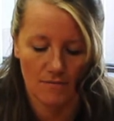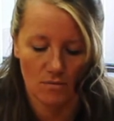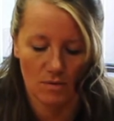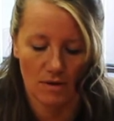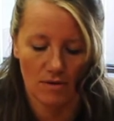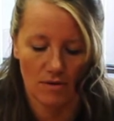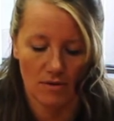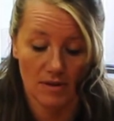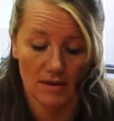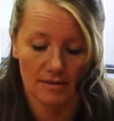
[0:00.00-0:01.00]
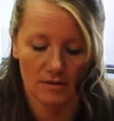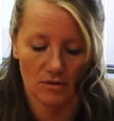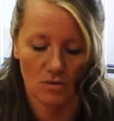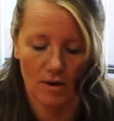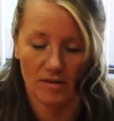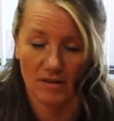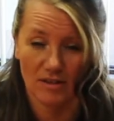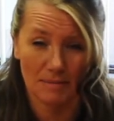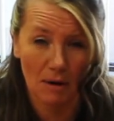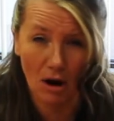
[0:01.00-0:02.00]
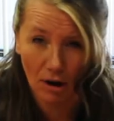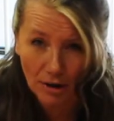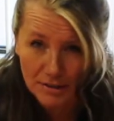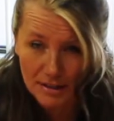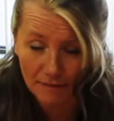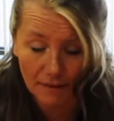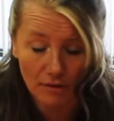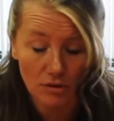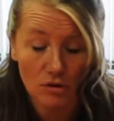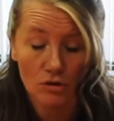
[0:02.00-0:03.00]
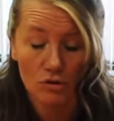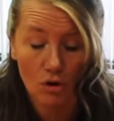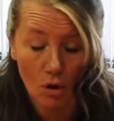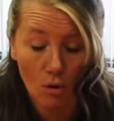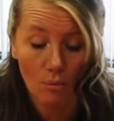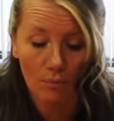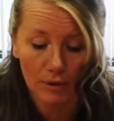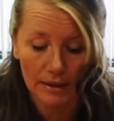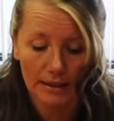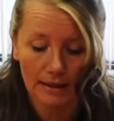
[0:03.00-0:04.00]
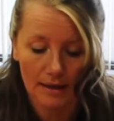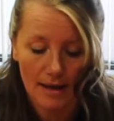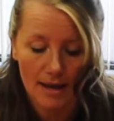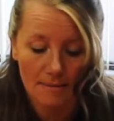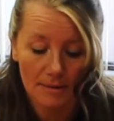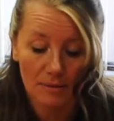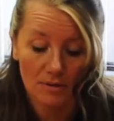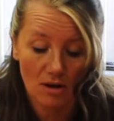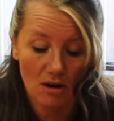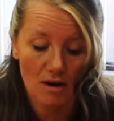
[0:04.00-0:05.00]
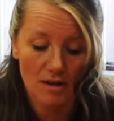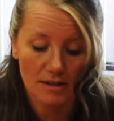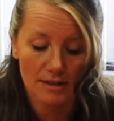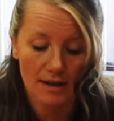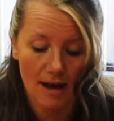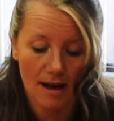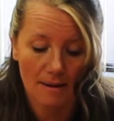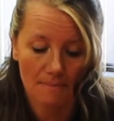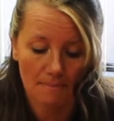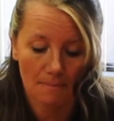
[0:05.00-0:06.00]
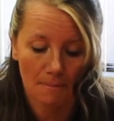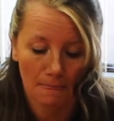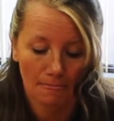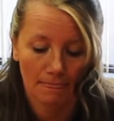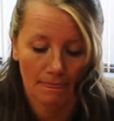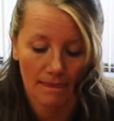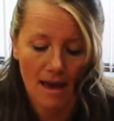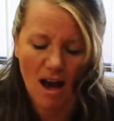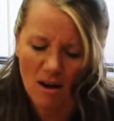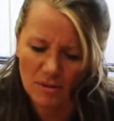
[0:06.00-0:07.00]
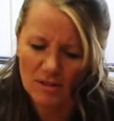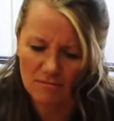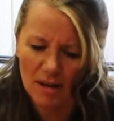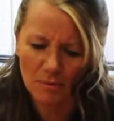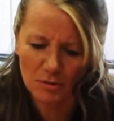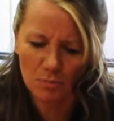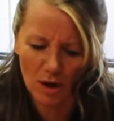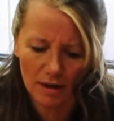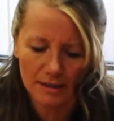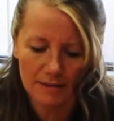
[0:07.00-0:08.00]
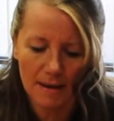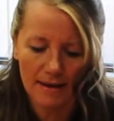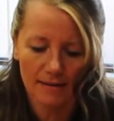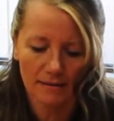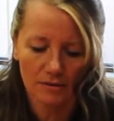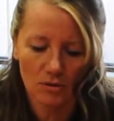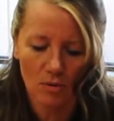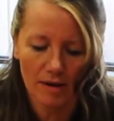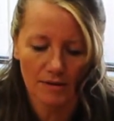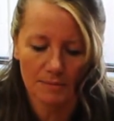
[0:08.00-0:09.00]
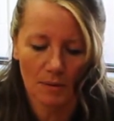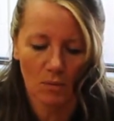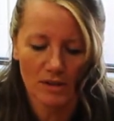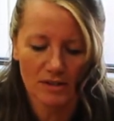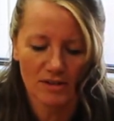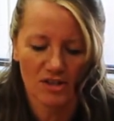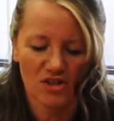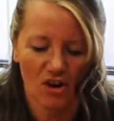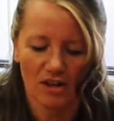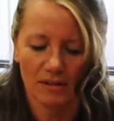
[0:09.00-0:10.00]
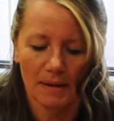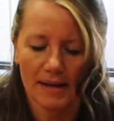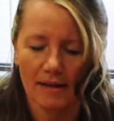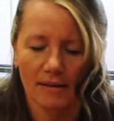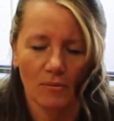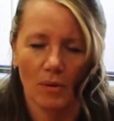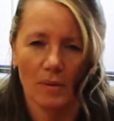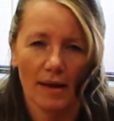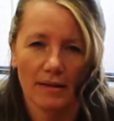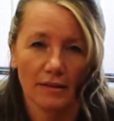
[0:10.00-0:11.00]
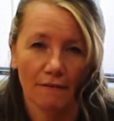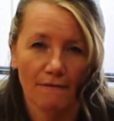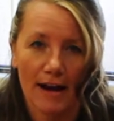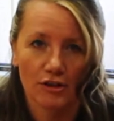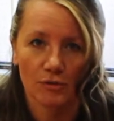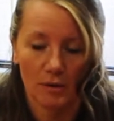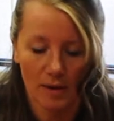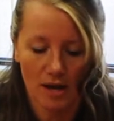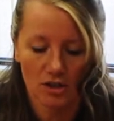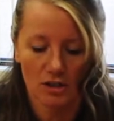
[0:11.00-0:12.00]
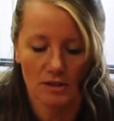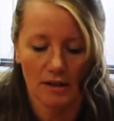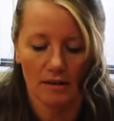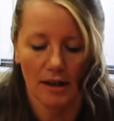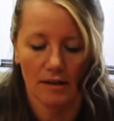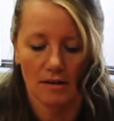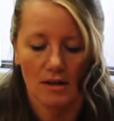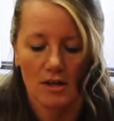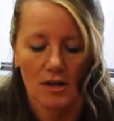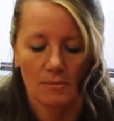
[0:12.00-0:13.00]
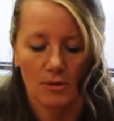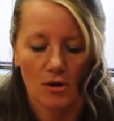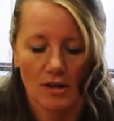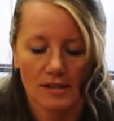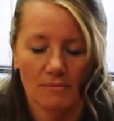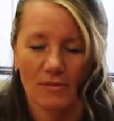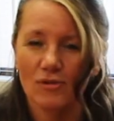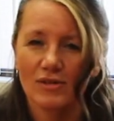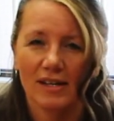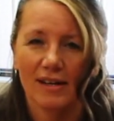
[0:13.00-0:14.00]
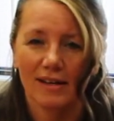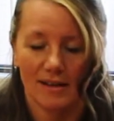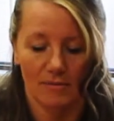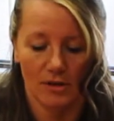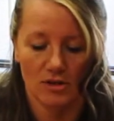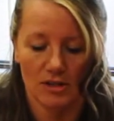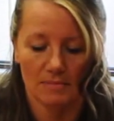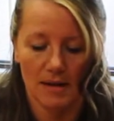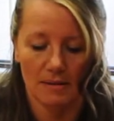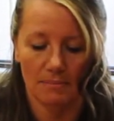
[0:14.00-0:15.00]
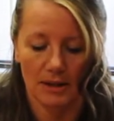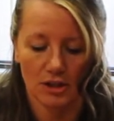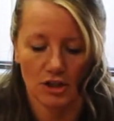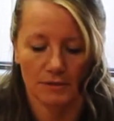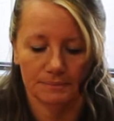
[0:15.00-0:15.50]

with these little coils on some hearts, and they looked so pretty, but it was hard. Yeah, it was work to make the little coils, but once you started making them, we were like a little factory. We actually said like put on some music, and we just made a bunch.